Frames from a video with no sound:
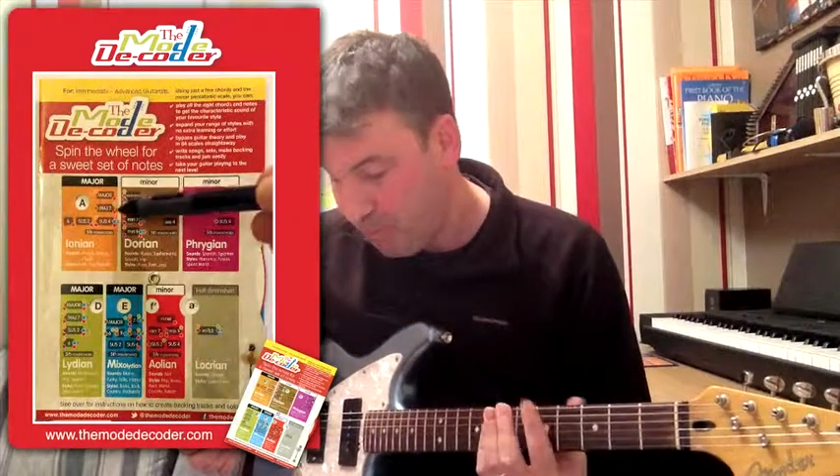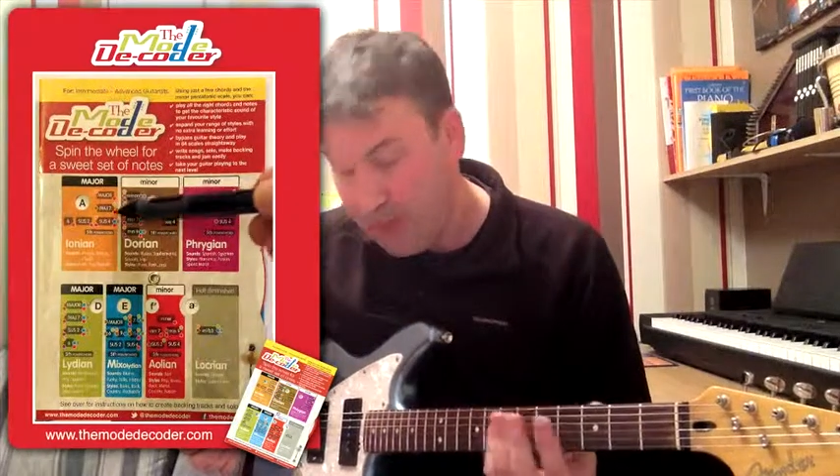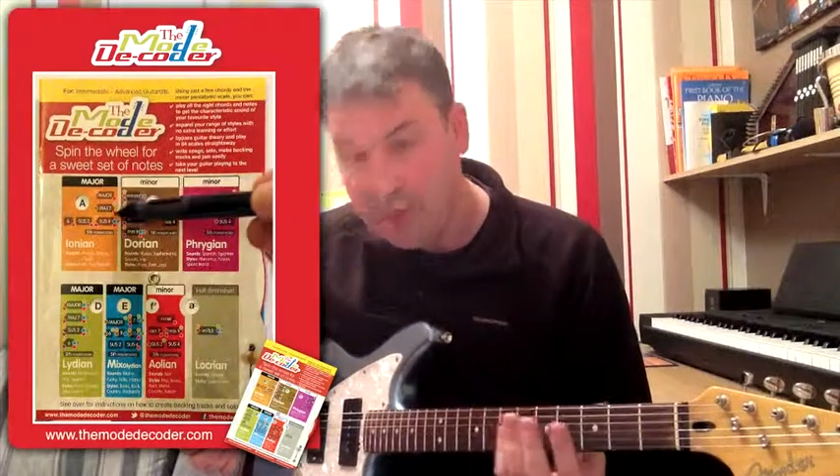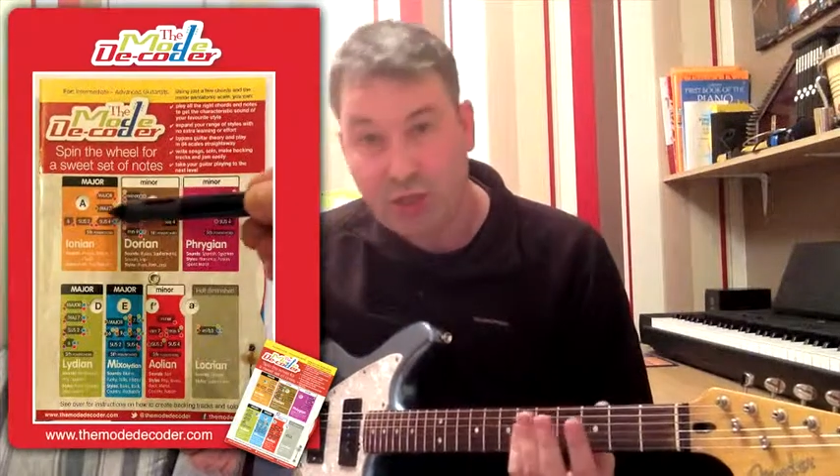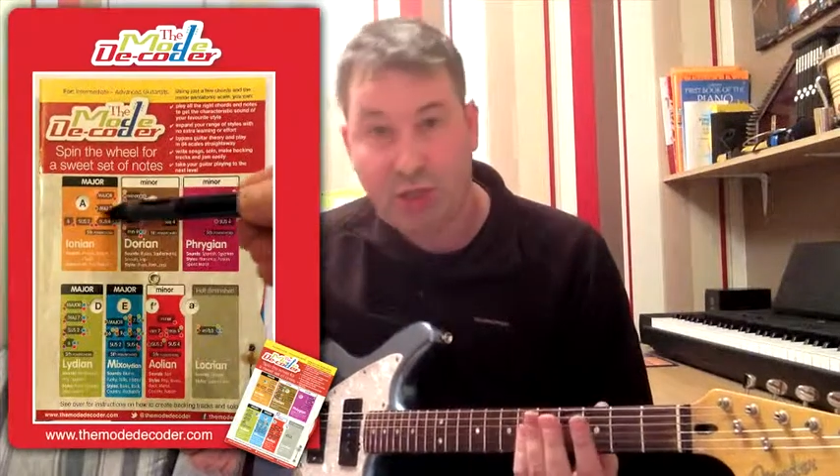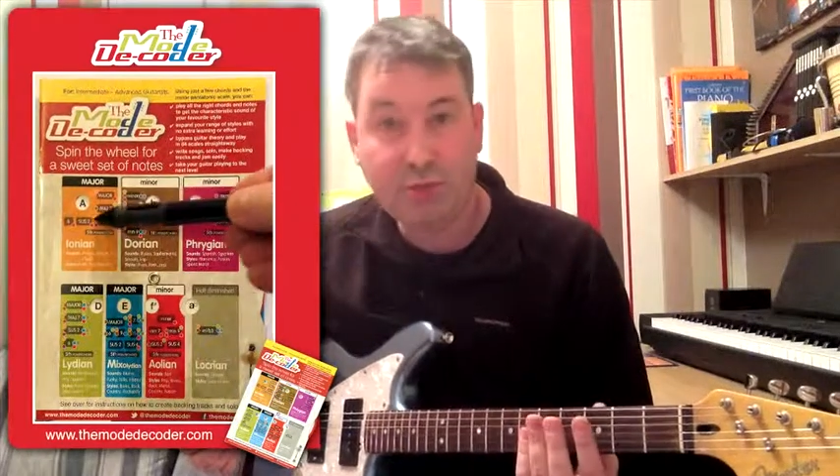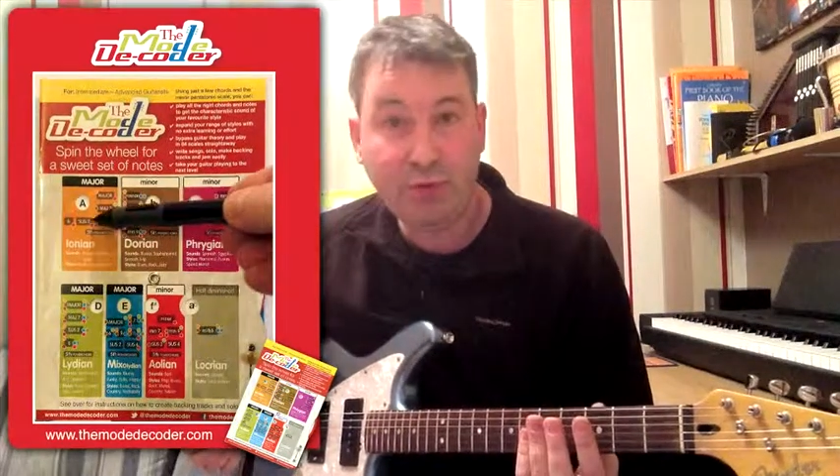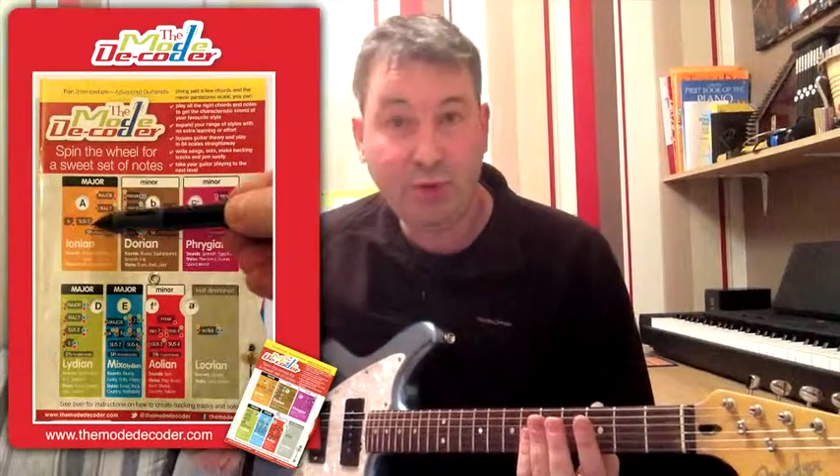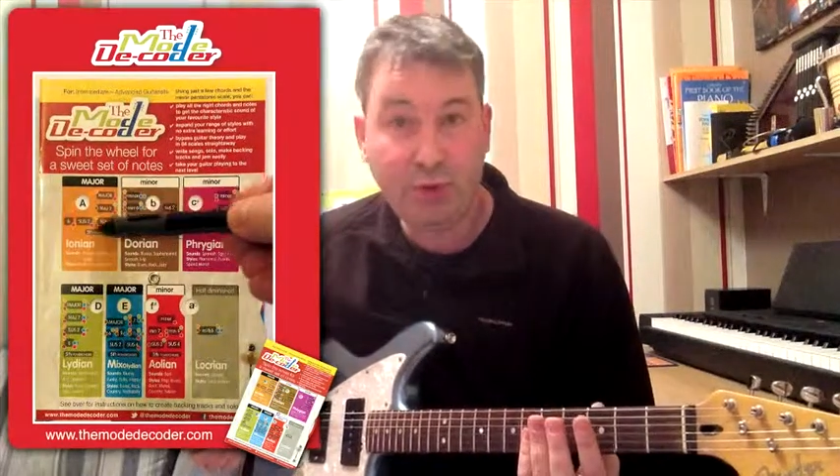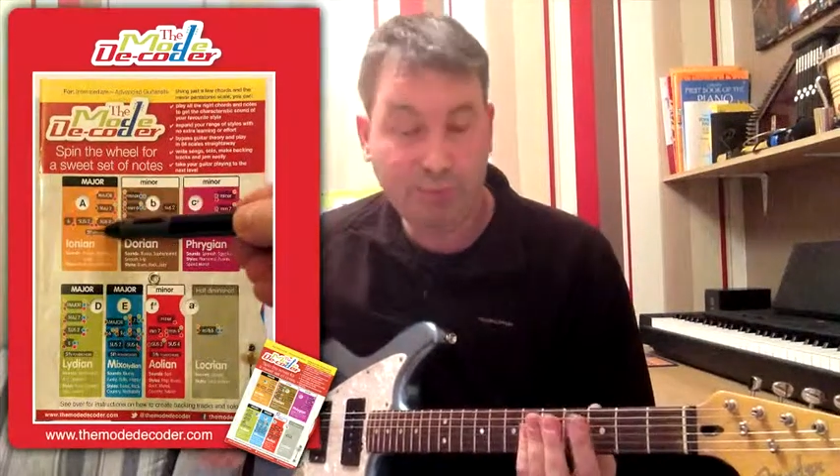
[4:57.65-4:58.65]

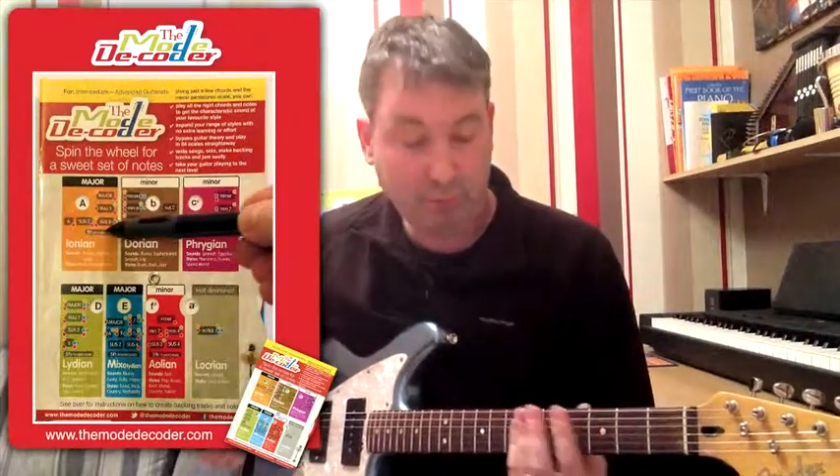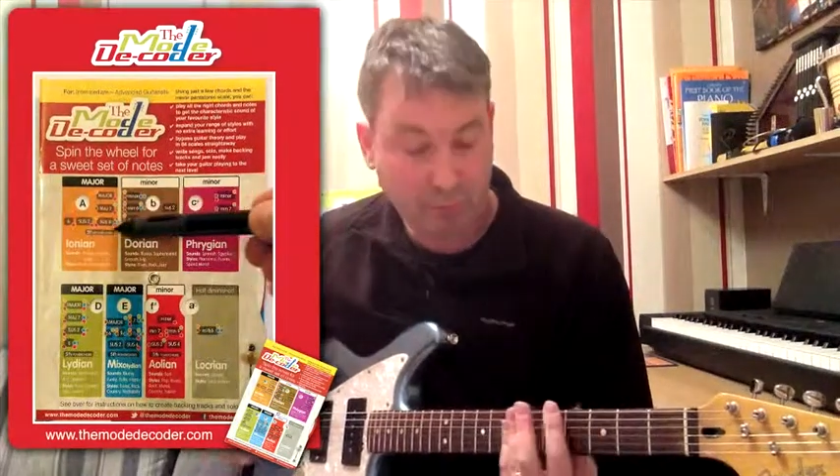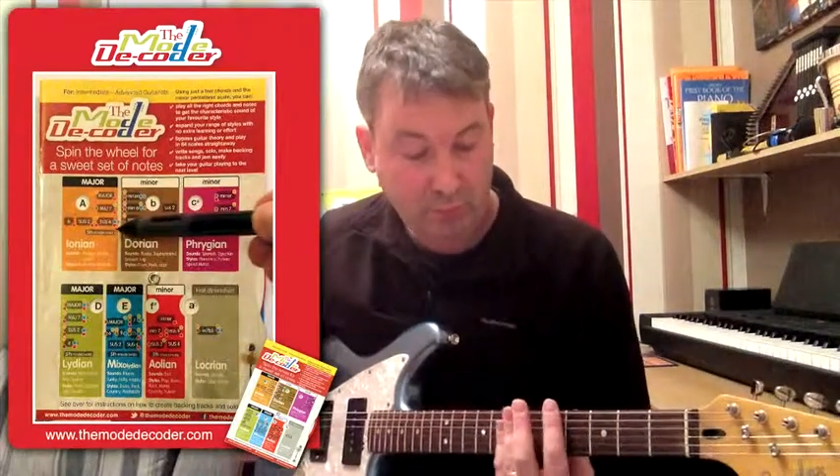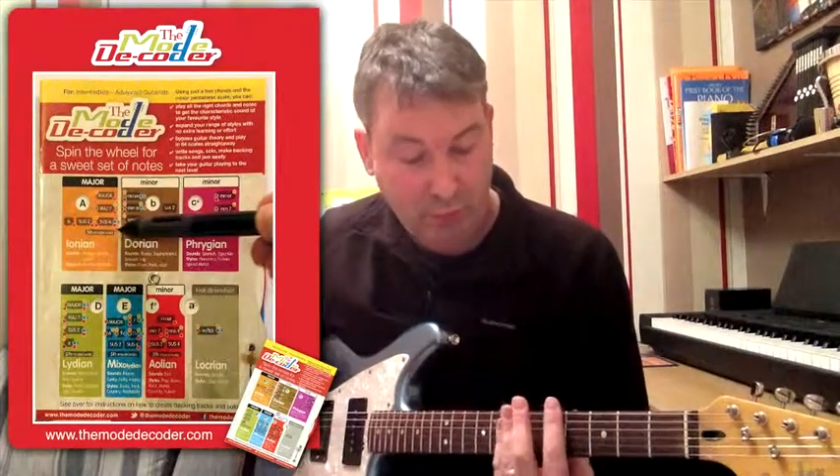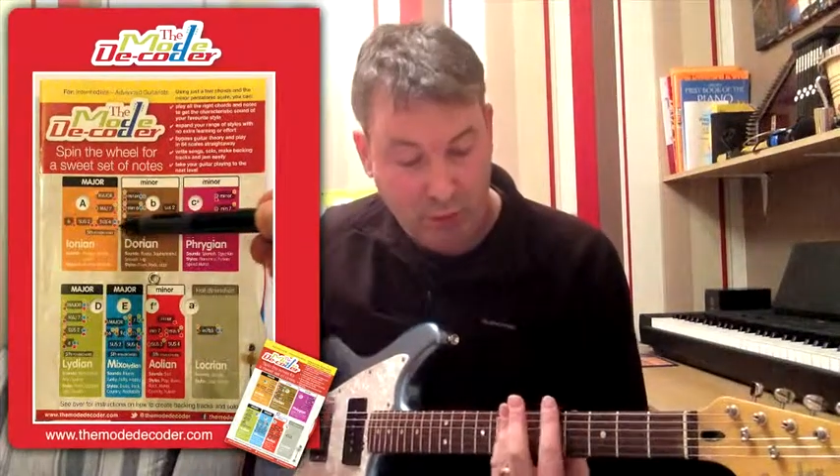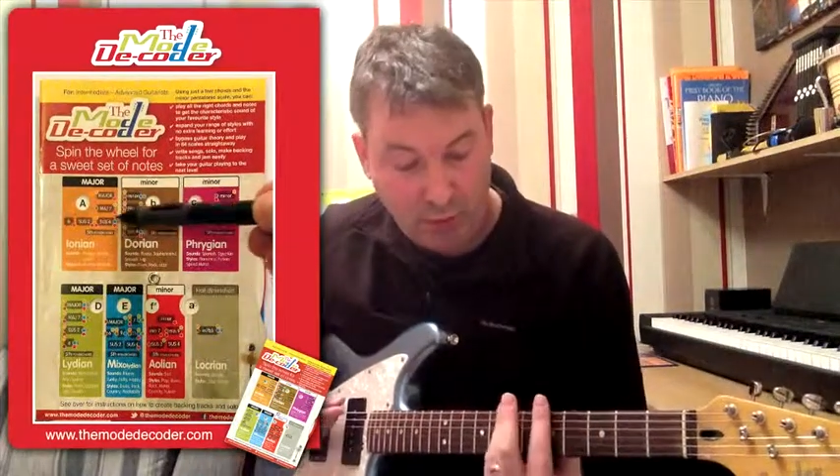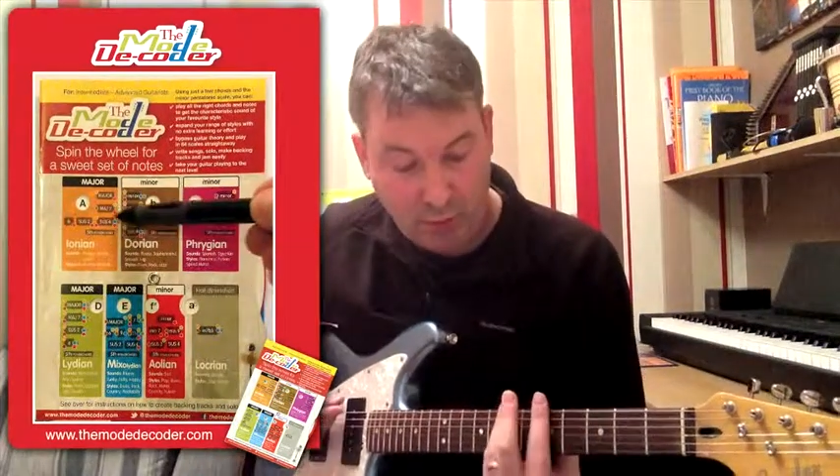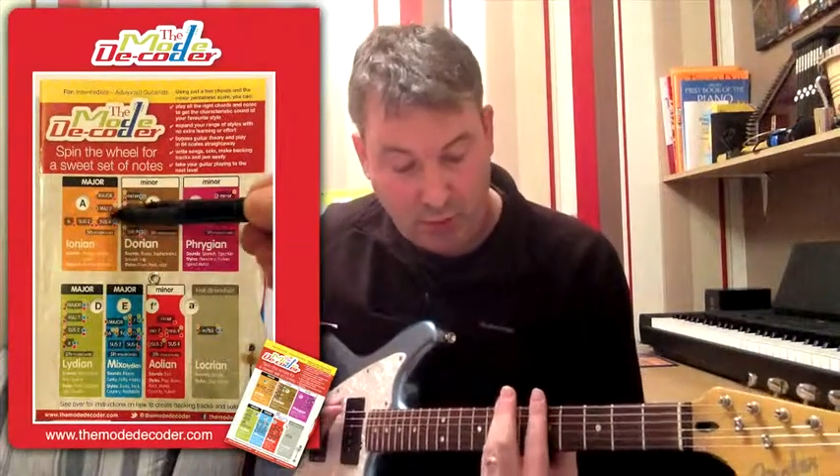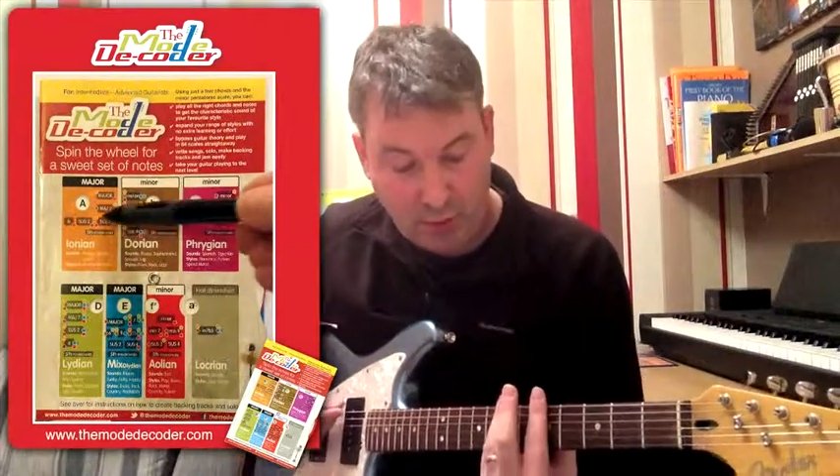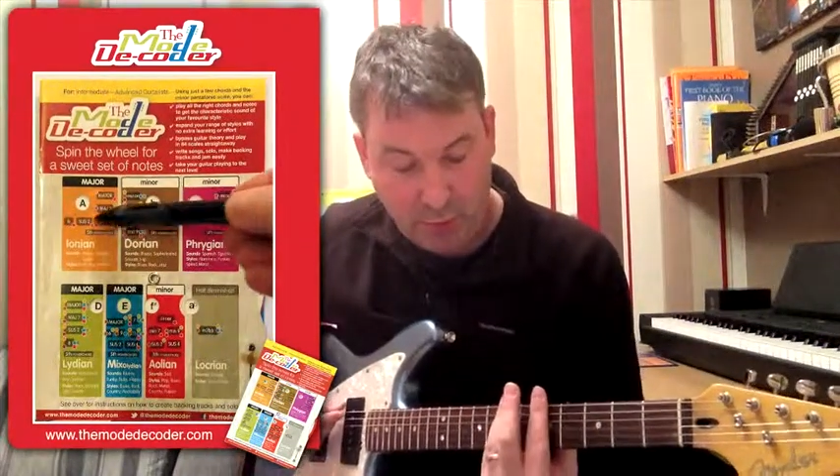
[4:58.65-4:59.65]
sus4.
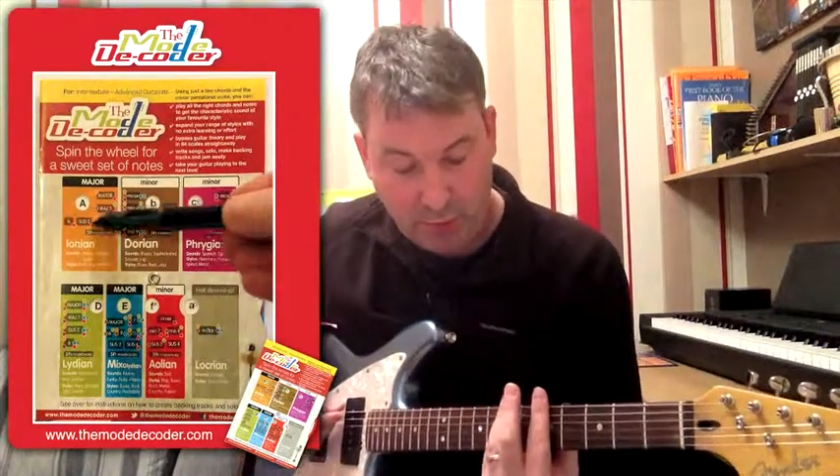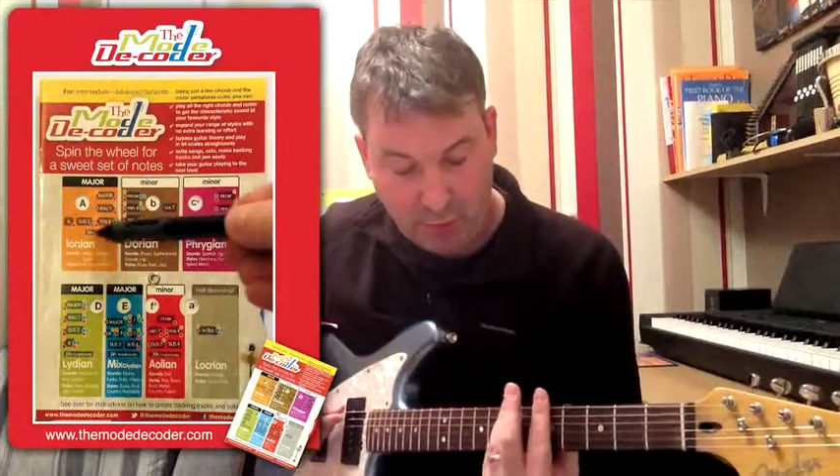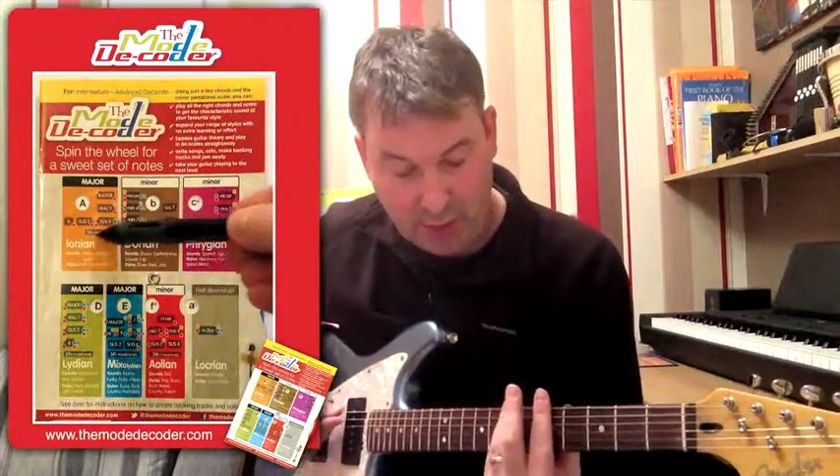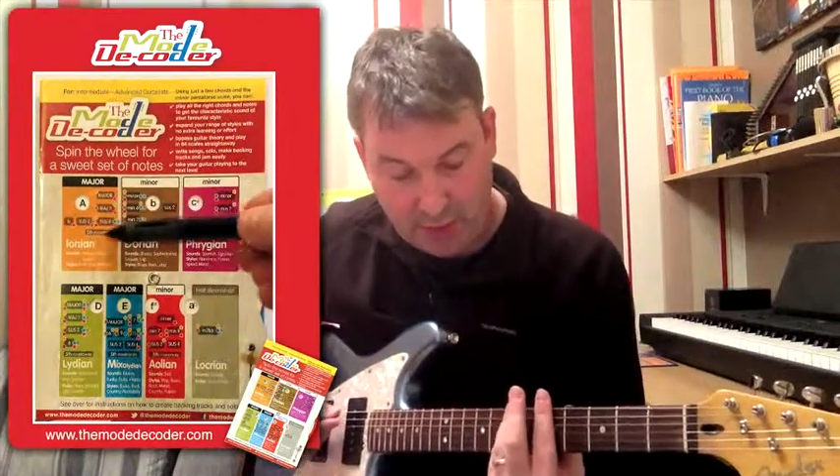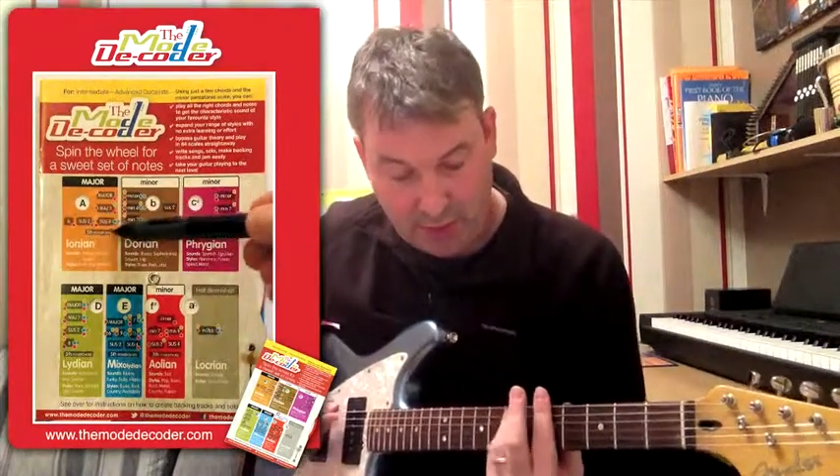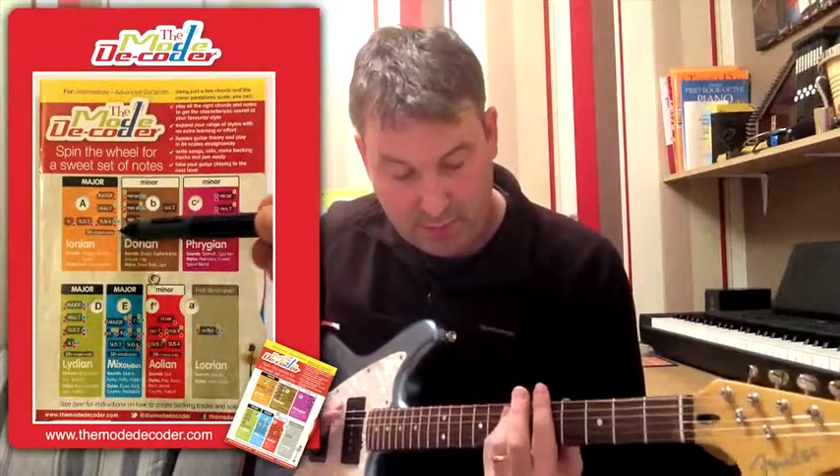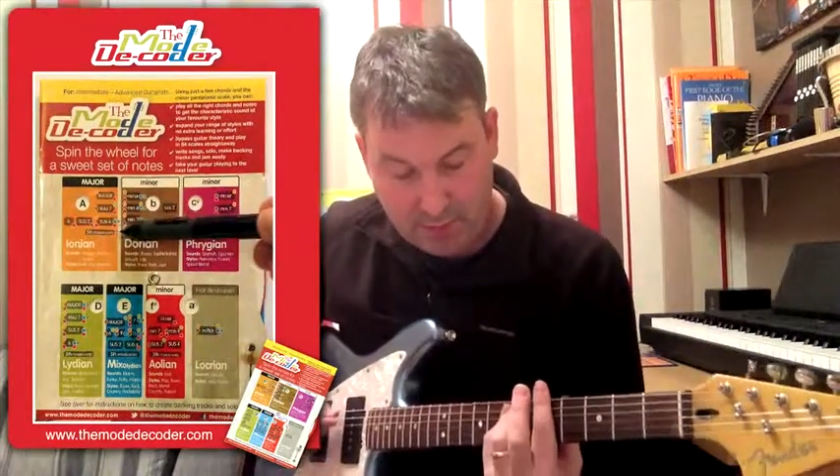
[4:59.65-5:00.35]
So that would be.